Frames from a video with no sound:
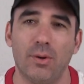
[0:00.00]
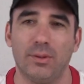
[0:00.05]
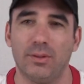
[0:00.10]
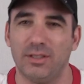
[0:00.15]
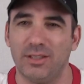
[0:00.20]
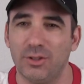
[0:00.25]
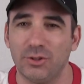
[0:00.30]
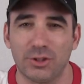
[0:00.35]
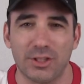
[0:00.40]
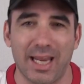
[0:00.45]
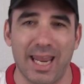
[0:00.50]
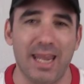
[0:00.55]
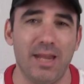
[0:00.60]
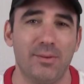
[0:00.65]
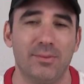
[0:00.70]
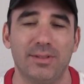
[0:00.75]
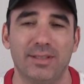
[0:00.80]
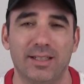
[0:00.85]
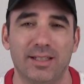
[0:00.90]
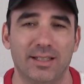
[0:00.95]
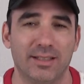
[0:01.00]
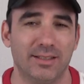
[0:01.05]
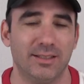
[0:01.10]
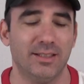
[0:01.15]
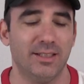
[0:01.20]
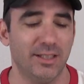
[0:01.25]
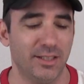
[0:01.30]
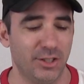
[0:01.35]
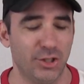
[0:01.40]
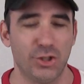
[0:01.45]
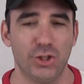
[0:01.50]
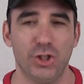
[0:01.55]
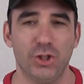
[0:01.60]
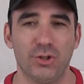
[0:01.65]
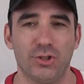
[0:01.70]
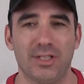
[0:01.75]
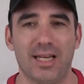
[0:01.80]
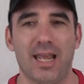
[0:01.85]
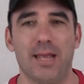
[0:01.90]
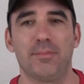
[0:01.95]
And don't you hate when your
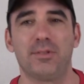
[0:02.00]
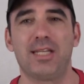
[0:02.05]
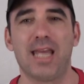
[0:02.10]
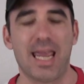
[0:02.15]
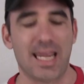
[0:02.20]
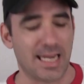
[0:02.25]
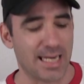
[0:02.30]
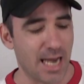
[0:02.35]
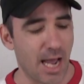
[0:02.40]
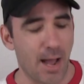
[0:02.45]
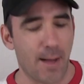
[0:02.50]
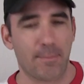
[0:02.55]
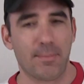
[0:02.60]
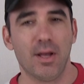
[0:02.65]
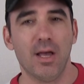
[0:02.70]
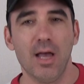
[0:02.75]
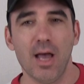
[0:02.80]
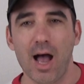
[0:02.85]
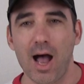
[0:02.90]
username's taken up?